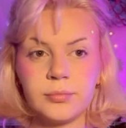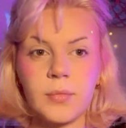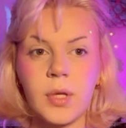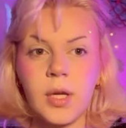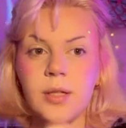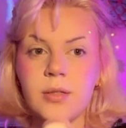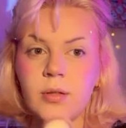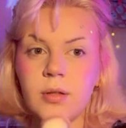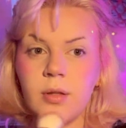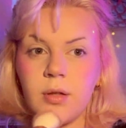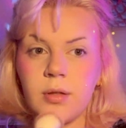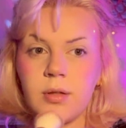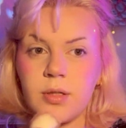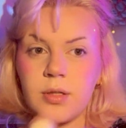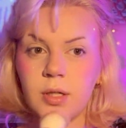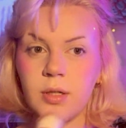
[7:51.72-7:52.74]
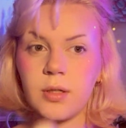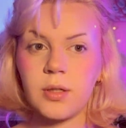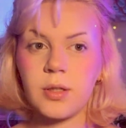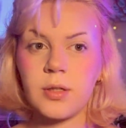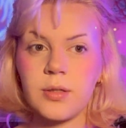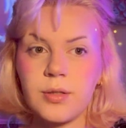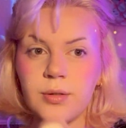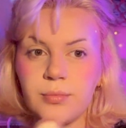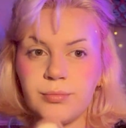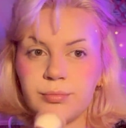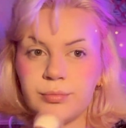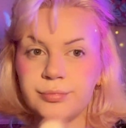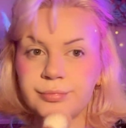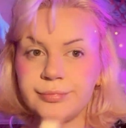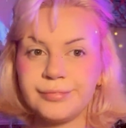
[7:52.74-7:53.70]
I do a little on the chin because
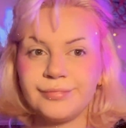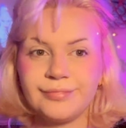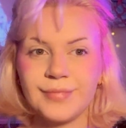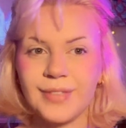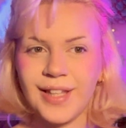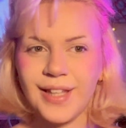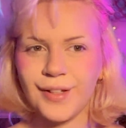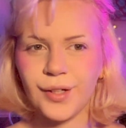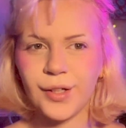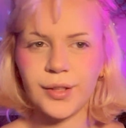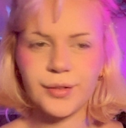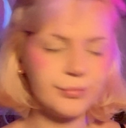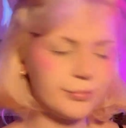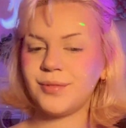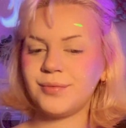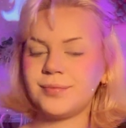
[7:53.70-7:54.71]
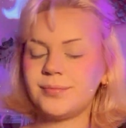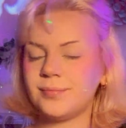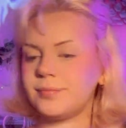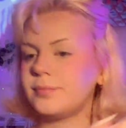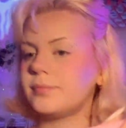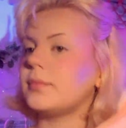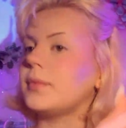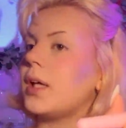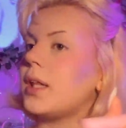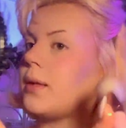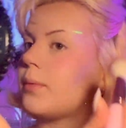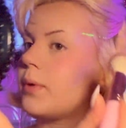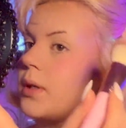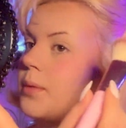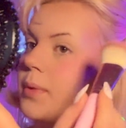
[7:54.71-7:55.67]
it can't hurt. And then
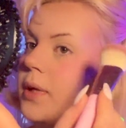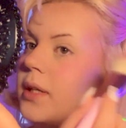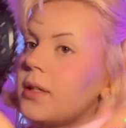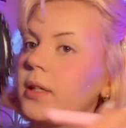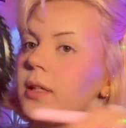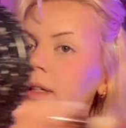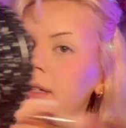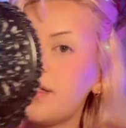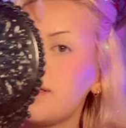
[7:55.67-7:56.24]
we're gonna blend it because